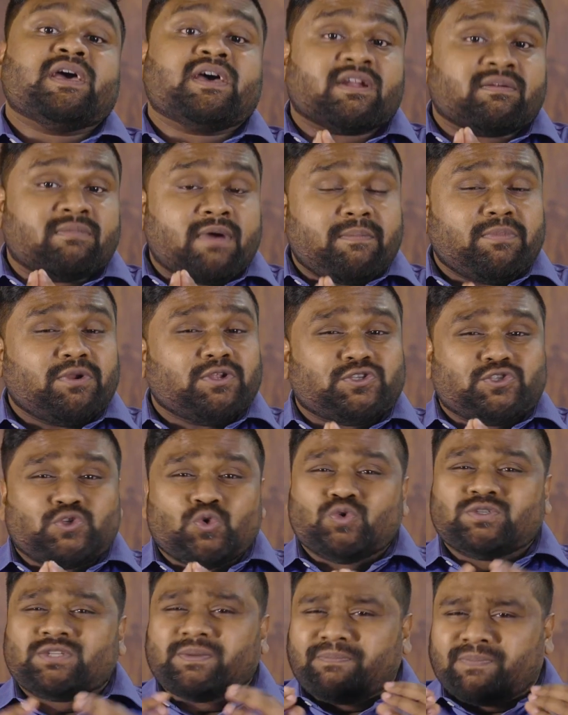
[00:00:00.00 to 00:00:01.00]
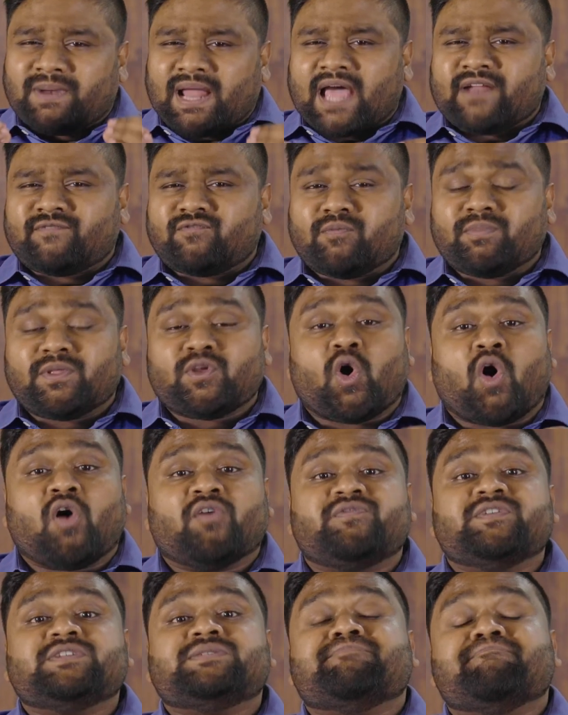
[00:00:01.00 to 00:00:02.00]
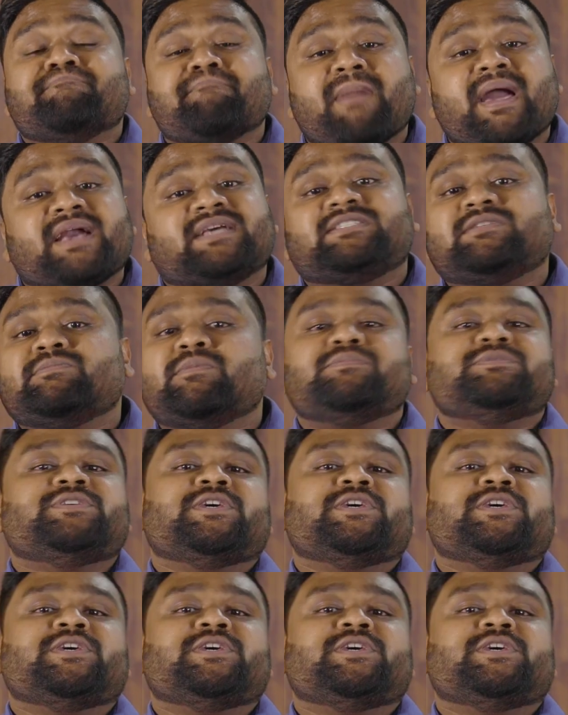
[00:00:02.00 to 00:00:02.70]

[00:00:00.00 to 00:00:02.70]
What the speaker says: Remember to choose a platform that offers maximum